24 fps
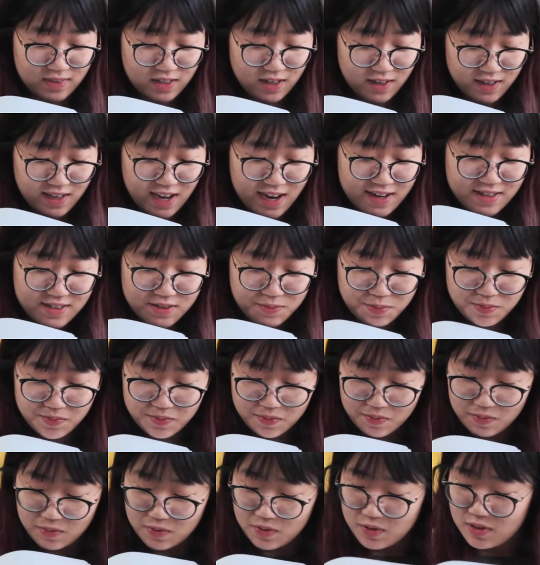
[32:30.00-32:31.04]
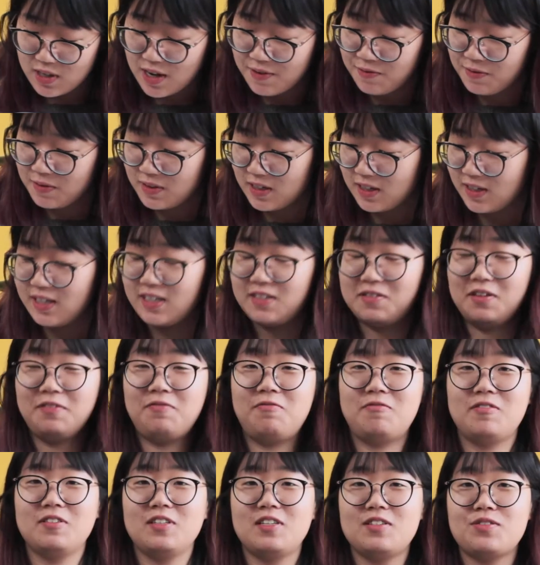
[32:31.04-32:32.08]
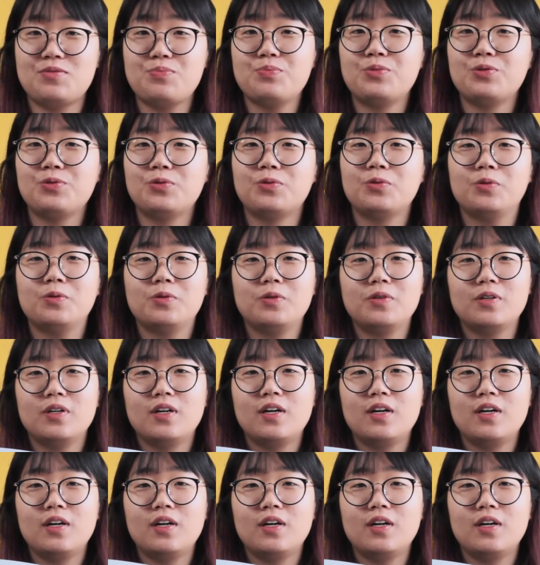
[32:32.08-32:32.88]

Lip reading: Yeah, it's definitely different. It's more